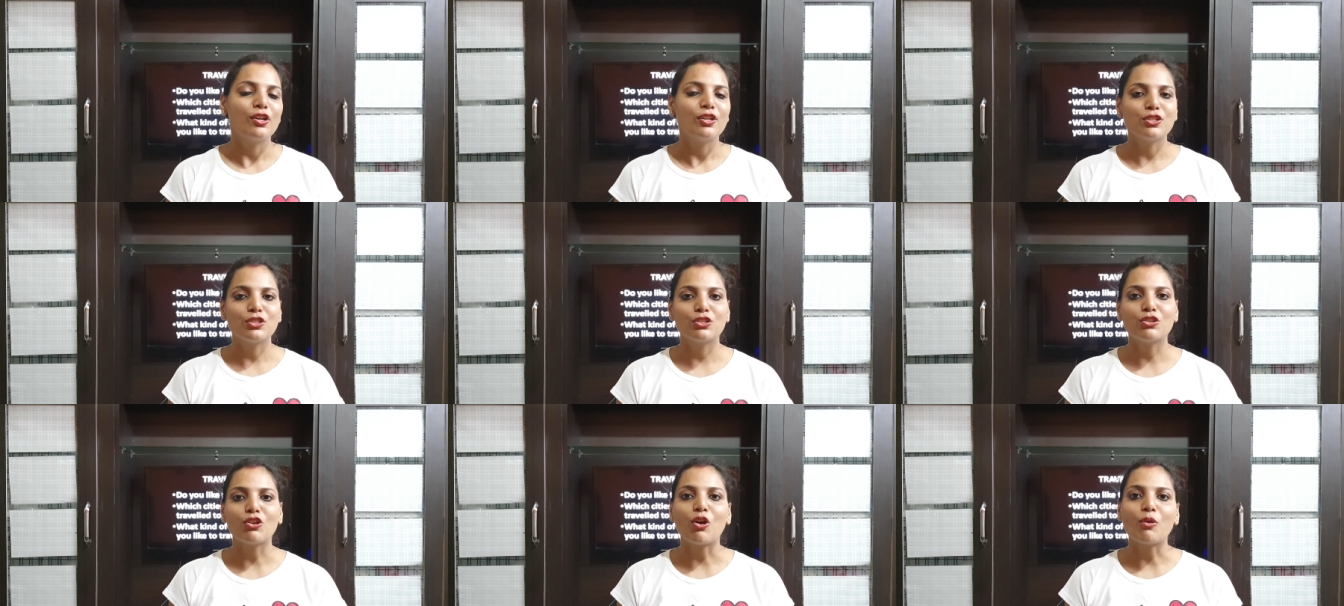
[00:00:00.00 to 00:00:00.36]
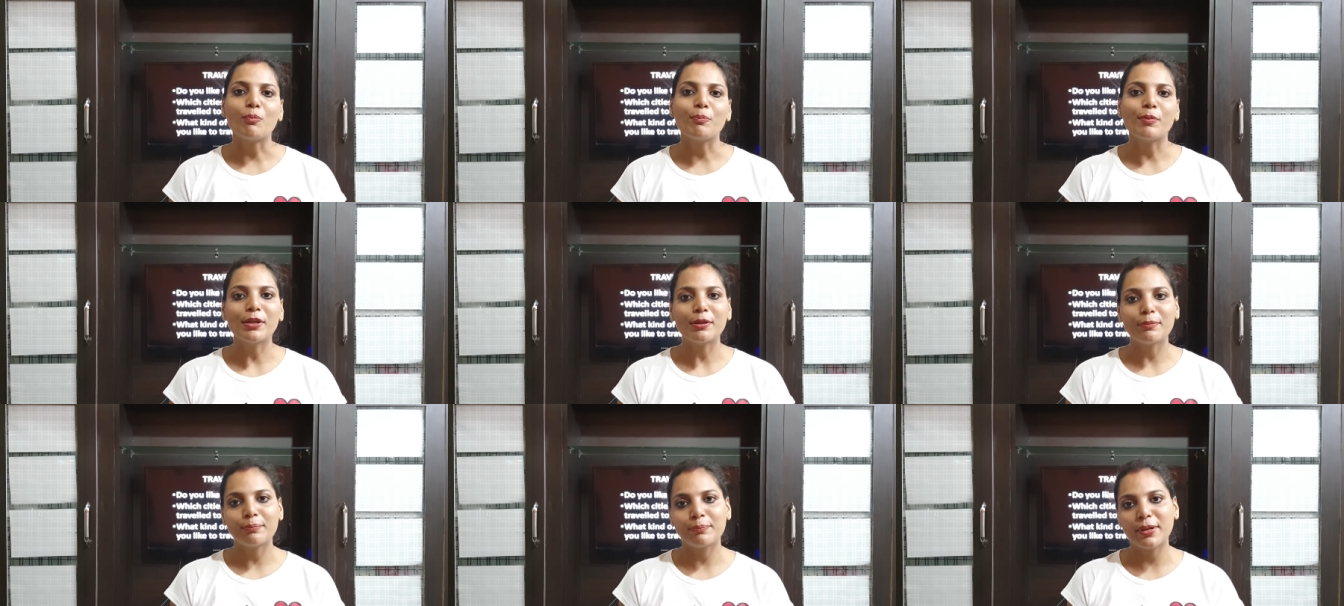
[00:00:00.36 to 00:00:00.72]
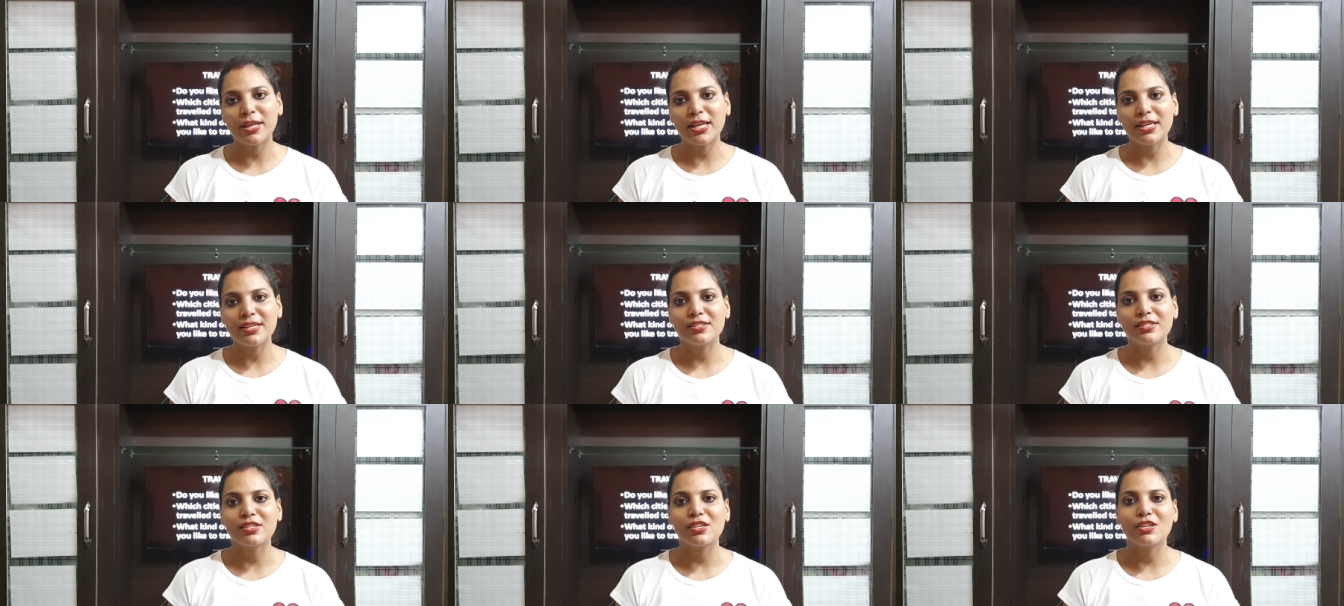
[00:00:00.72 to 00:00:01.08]
shopping
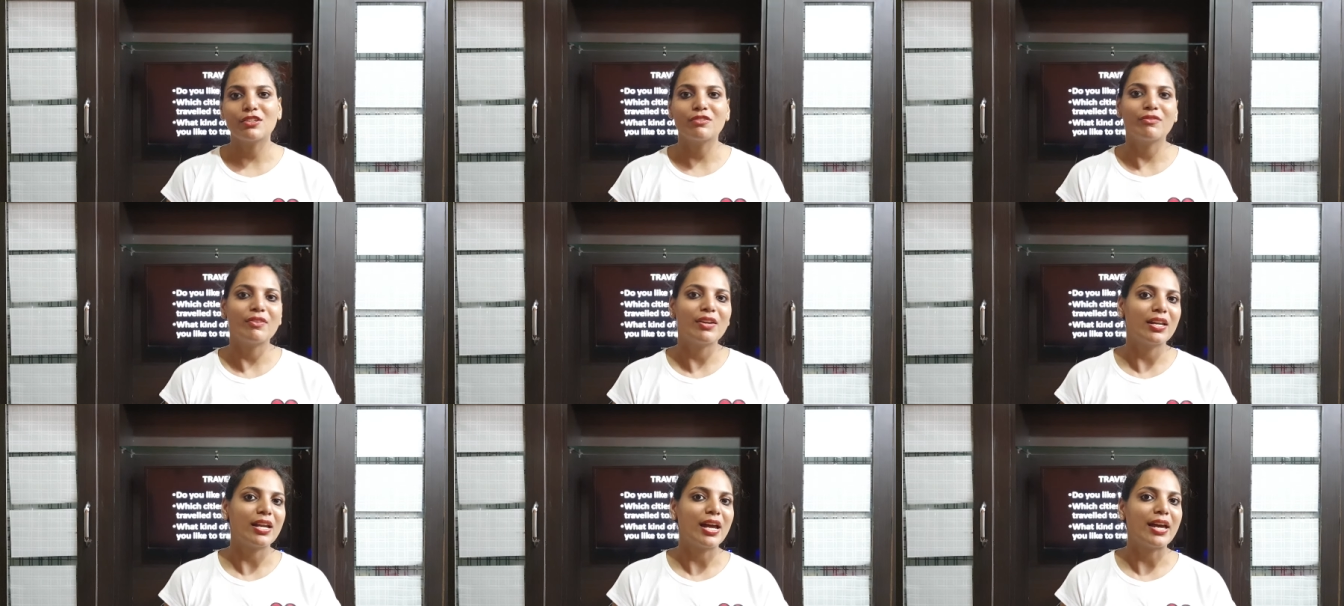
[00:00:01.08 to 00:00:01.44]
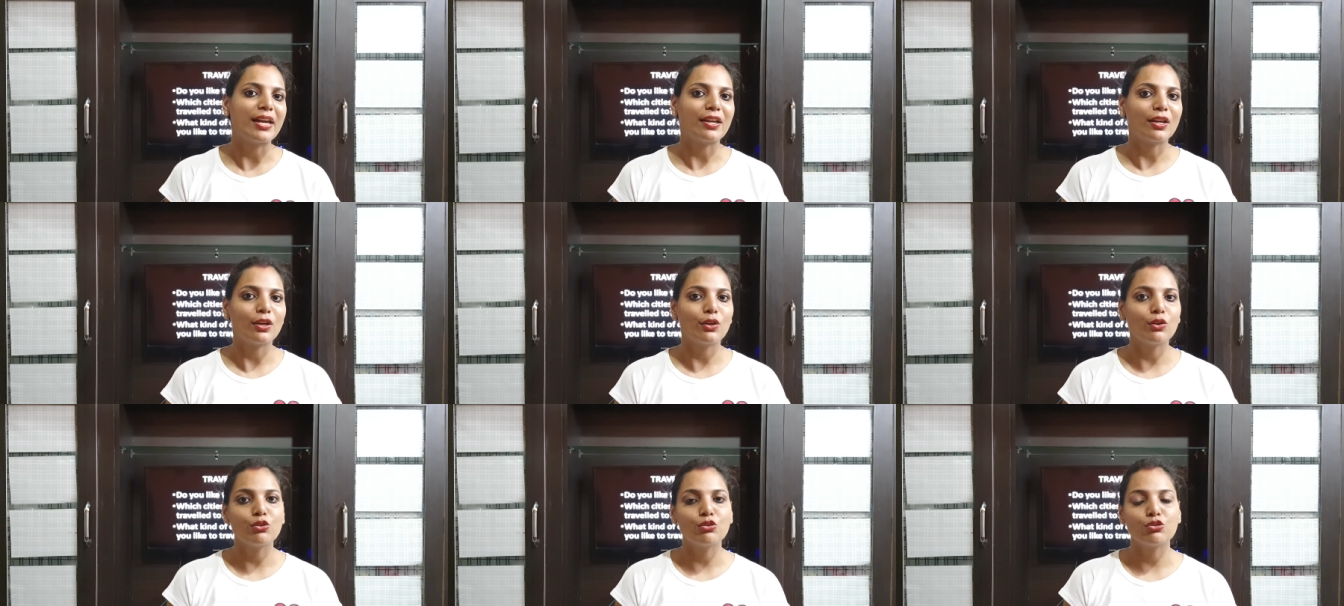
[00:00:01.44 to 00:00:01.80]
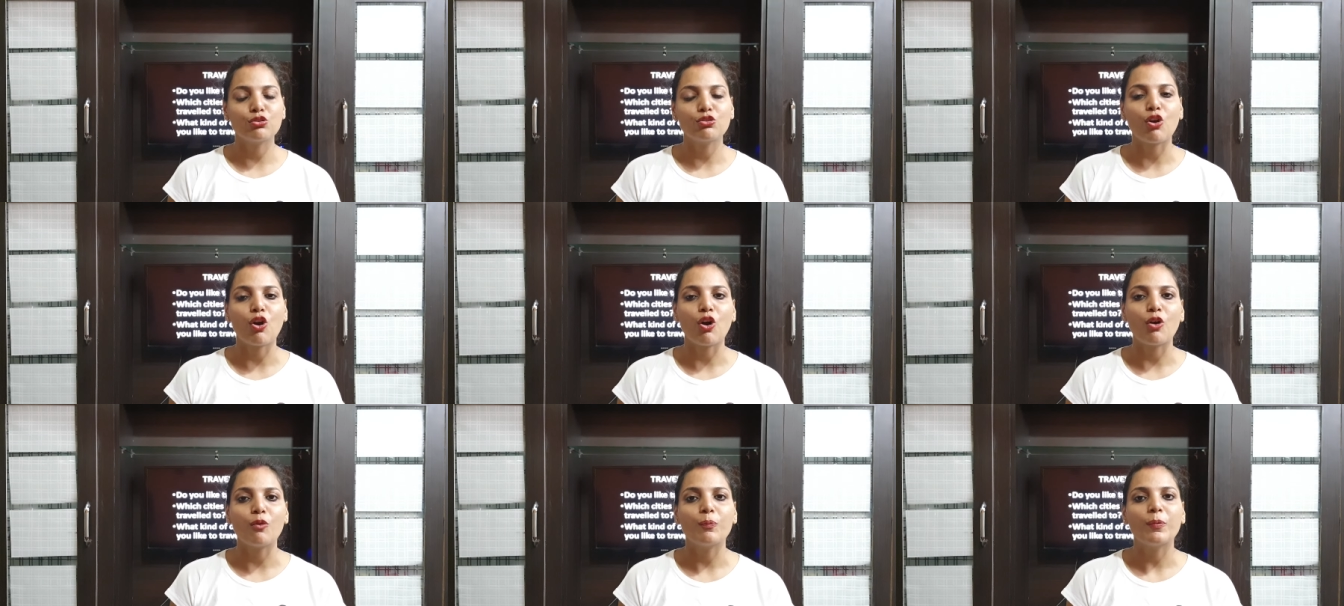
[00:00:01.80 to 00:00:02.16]
places where i can
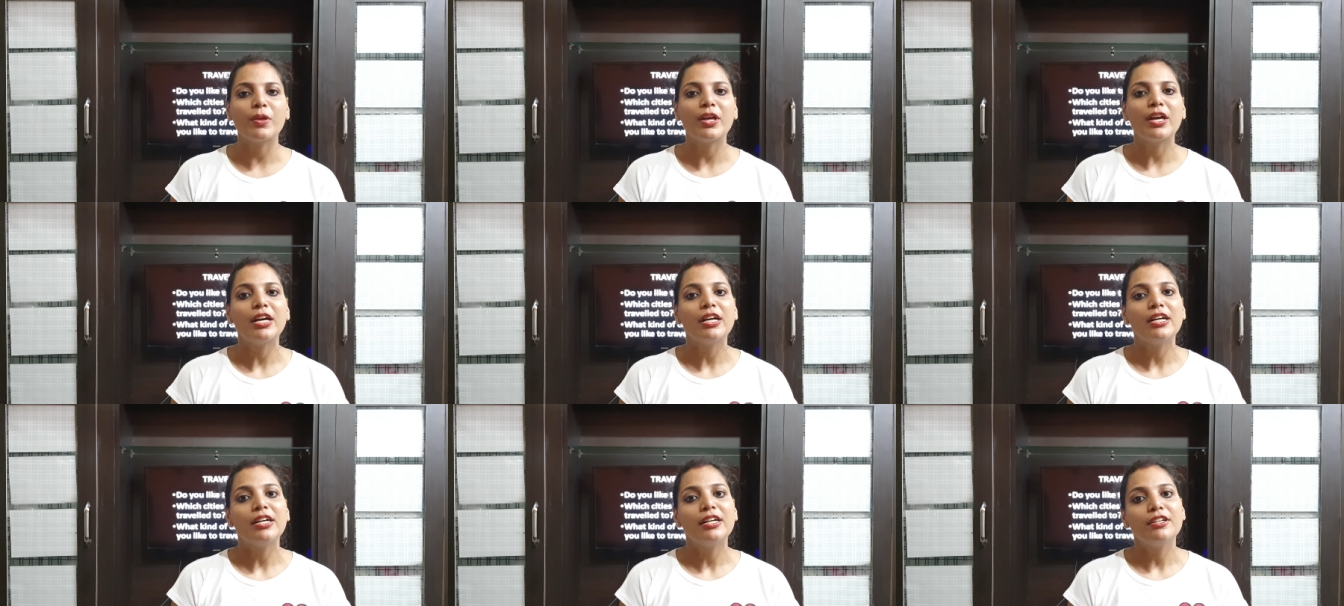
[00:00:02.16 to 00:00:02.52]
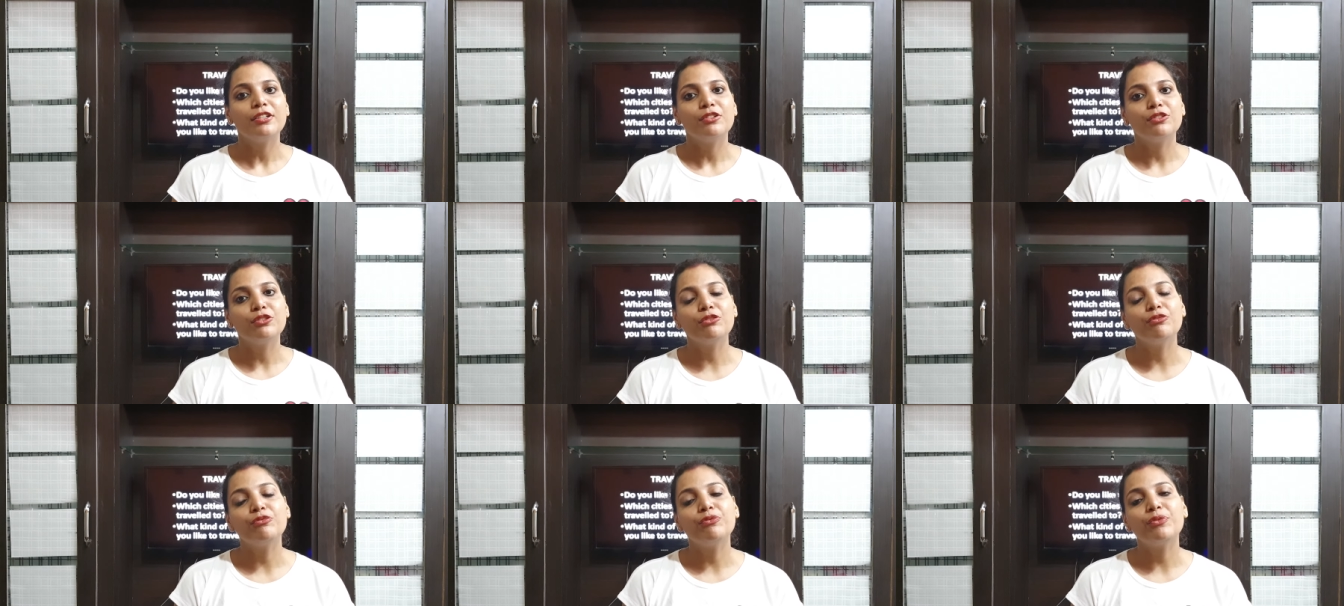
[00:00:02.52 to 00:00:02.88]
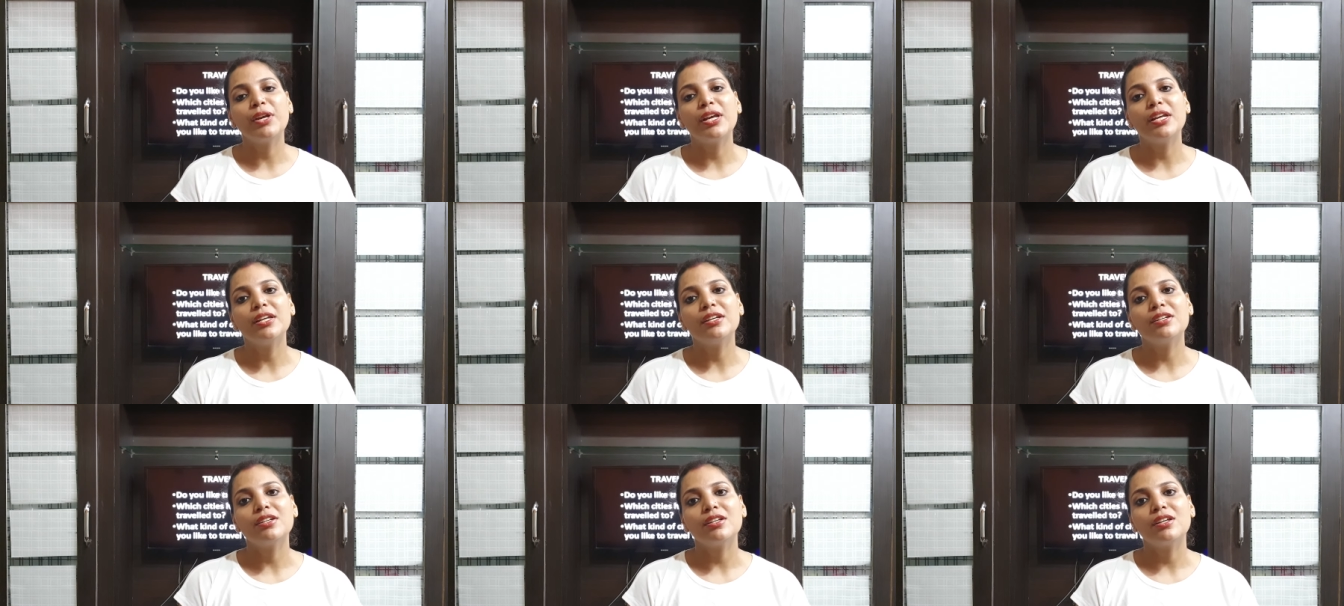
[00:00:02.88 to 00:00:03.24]
shop
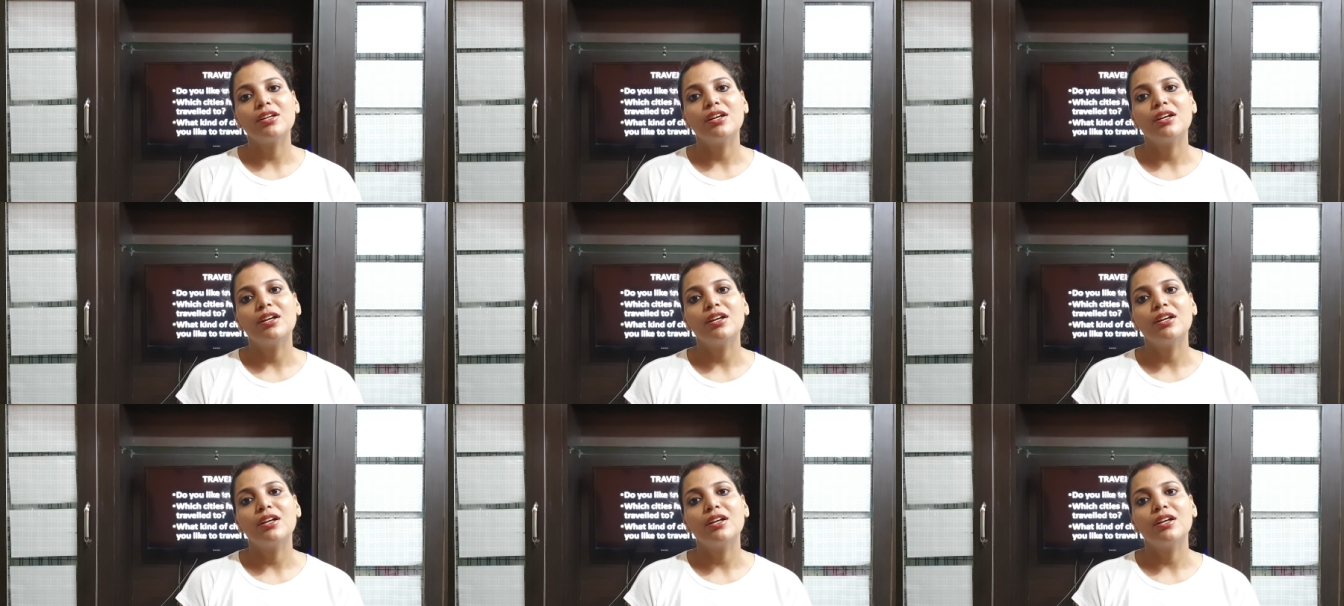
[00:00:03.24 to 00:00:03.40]
different